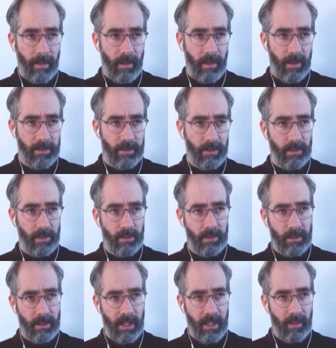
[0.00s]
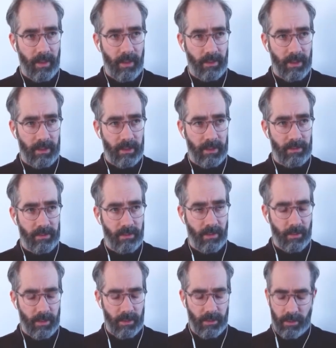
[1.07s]
Also, how I look at this
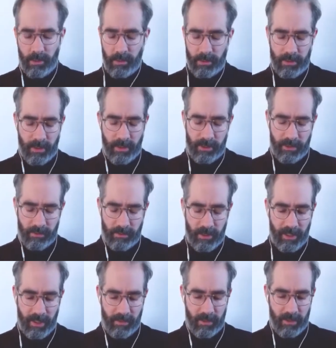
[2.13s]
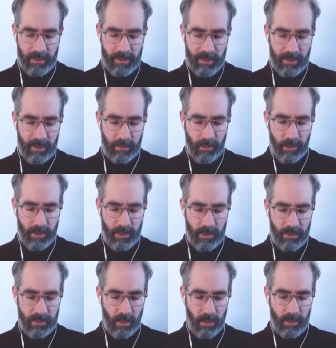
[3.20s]
from a neuroscientific level is that
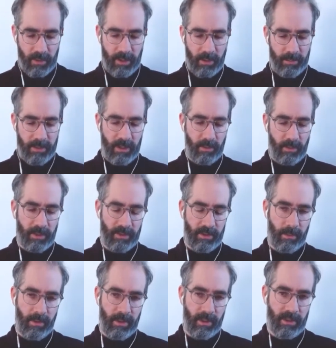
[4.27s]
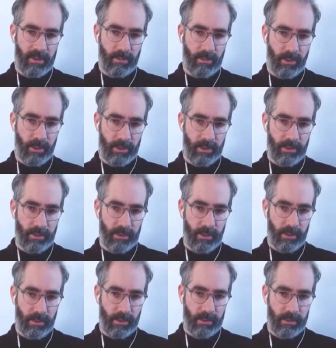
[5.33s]
emotions only appear when something is important to
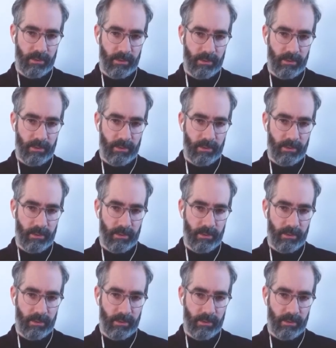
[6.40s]
you.